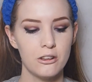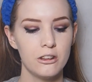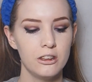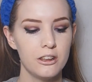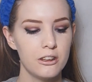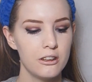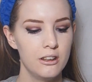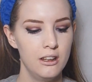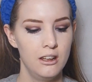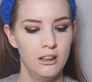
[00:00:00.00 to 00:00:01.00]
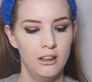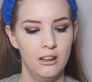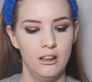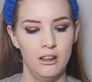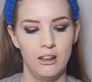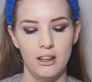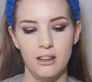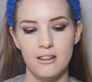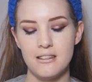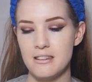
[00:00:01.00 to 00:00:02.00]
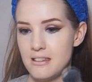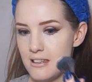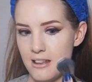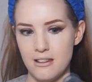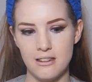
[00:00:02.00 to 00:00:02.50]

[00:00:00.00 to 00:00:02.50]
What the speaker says: earlier and set